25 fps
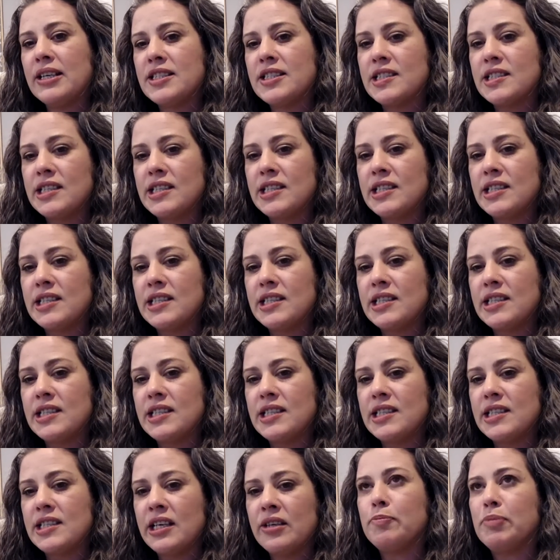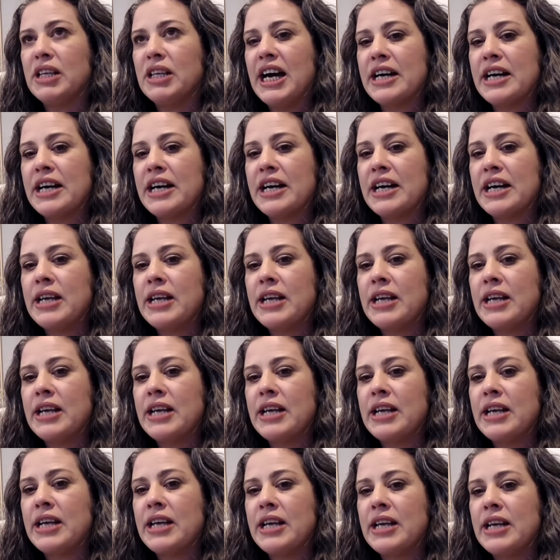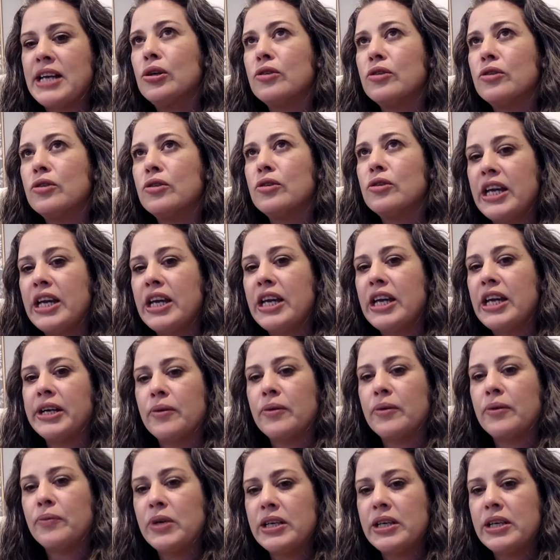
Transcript: has seen her splattered naked all over the internet,